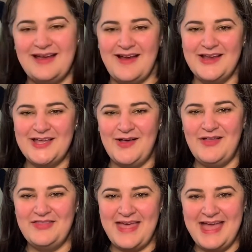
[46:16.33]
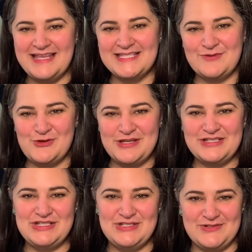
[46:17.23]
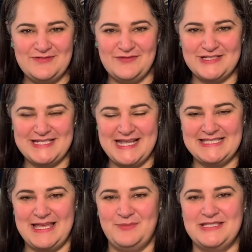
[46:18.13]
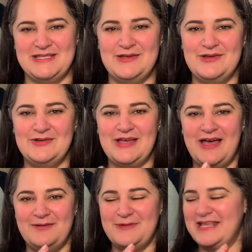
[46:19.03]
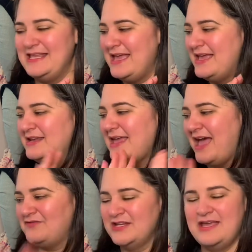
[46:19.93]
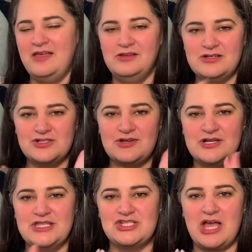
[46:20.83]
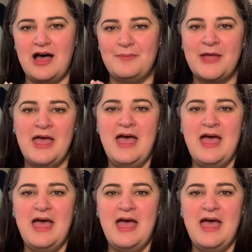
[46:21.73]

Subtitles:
All right, y'all, that is going to do it for today's episode. Again, advent calendars are in the shop.